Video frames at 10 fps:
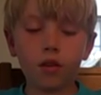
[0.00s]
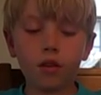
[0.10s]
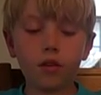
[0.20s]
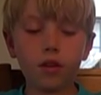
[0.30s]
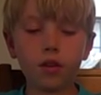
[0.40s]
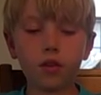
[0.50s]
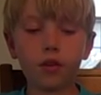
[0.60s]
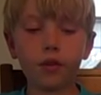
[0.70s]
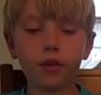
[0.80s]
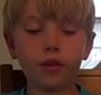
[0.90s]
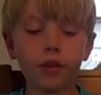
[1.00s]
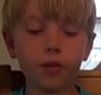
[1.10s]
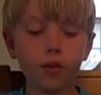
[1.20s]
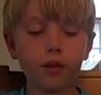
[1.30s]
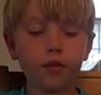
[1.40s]
And then you're going to
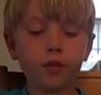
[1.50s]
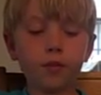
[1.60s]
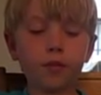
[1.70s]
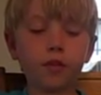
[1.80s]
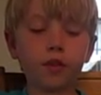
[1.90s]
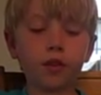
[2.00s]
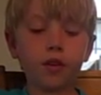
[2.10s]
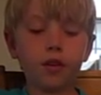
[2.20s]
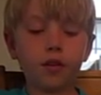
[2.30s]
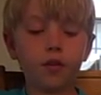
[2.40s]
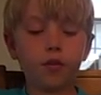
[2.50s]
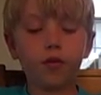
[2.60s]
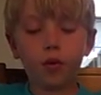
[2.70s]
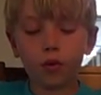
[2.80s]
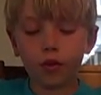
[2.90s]
take one of them and
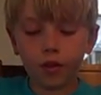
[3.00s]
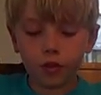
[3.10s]
fold a